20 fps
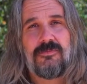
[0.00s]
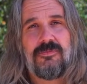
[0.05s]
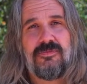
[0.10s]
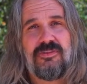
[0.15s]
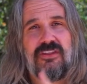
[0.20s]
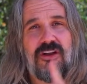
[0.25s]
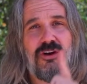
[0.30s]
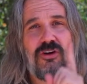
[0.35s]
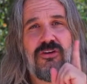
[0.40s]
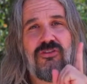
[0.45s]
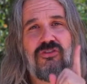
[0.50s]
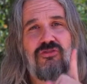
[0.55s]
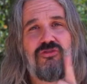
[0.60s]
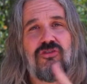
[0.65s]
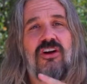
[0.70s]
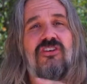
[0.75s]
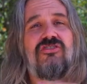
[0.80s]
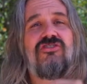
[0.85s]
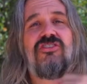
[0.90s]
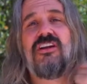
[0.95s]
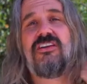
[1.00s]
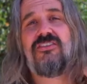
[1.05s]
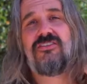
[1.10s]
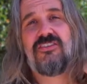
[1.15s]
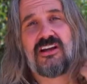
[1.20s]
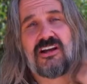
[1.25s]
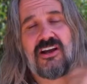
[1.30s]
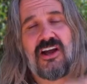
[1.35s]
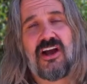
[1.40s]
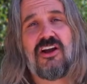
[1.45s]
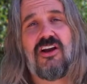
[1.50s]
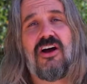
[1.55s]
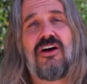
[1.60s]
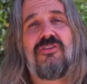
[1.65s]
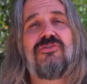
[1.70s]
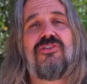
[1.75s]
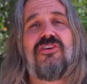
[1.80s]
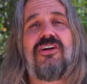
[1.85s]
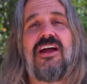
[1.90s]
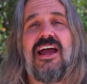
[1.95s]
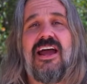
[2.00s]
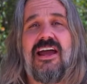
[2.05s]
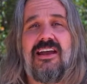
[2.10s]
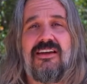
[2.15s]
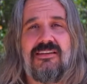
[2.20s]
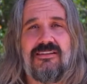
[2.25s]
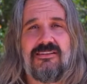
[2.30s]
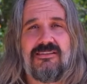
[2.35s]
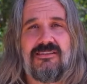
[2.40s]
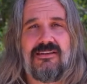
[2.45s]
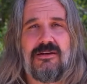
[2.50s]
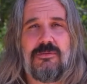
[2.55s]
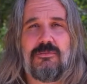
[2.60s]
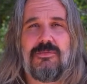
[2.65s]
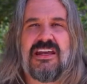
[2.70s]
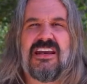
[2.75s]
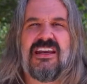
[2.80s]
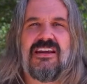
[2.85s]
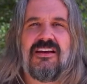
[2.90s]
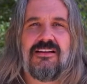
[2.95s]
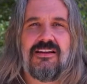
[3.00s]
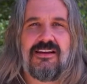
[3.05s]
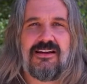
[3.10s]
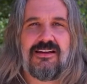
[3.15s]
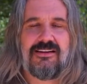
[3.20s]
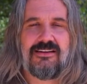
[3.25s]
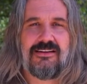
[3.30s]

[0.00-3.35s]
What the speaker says: their instruction is to cut off your head immediately.